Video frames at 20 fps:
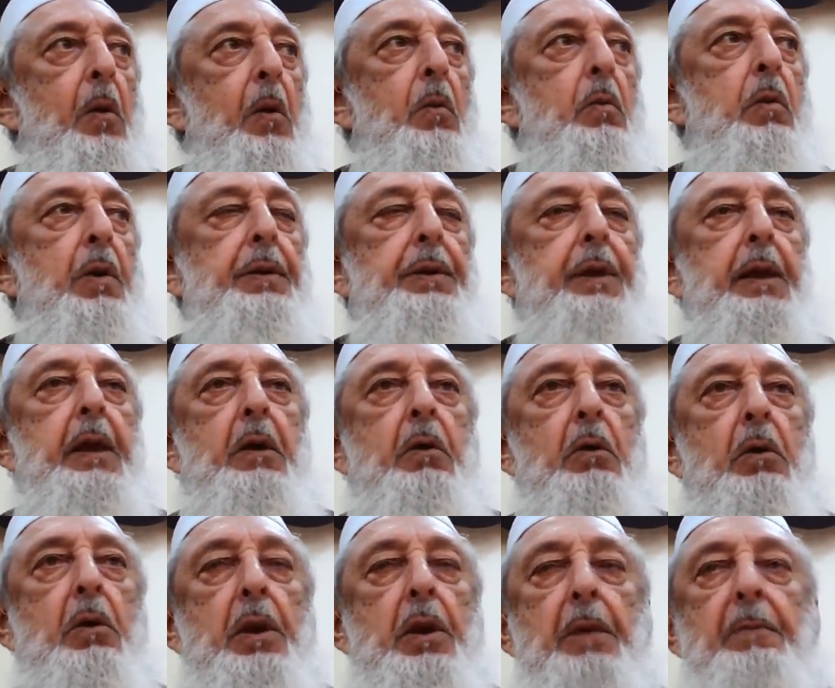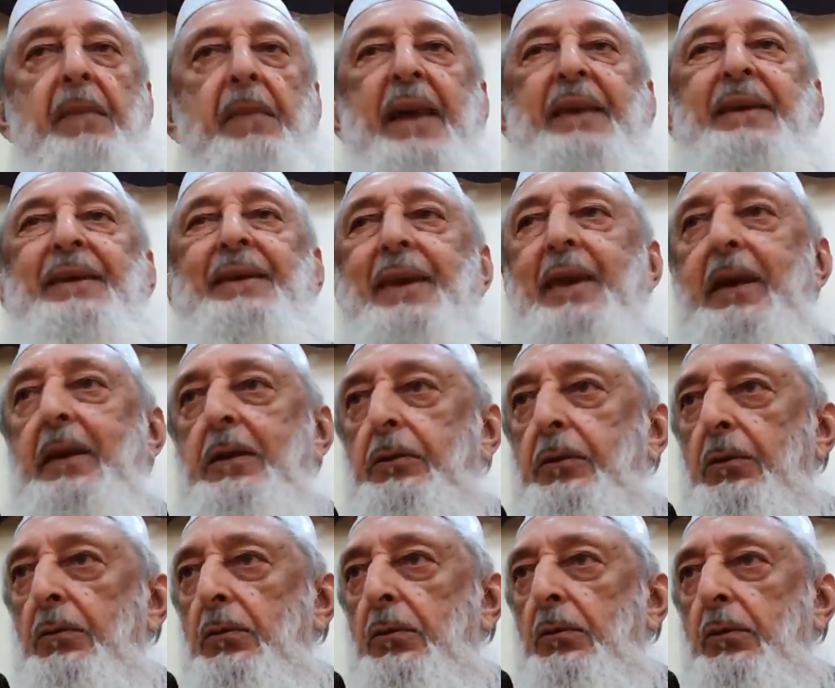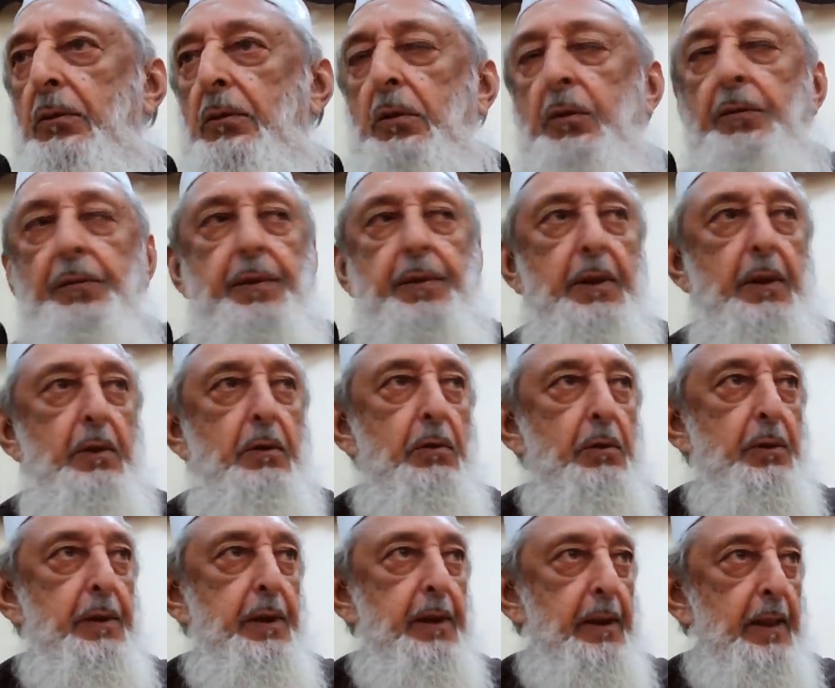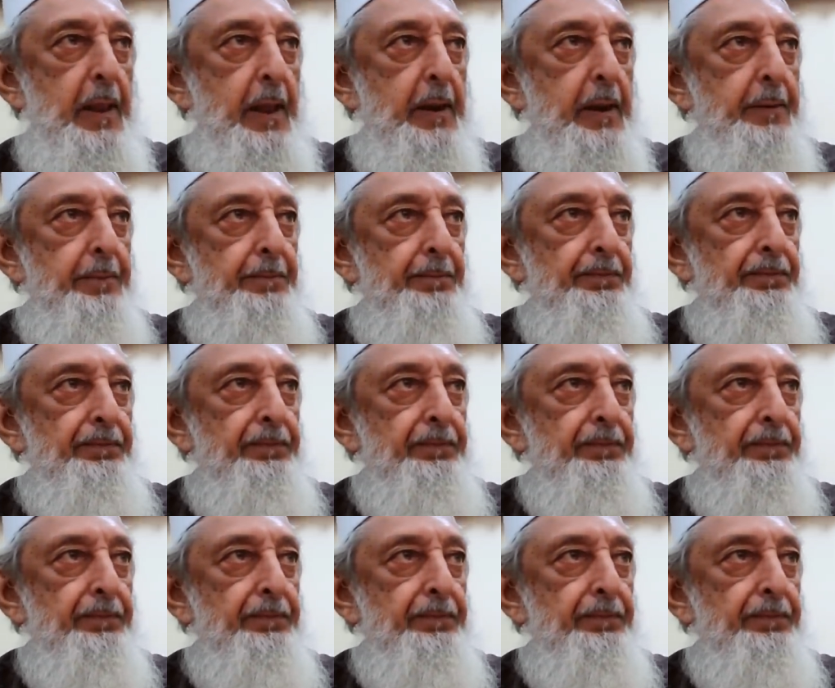what they call a mandate to rule over the Holy Land,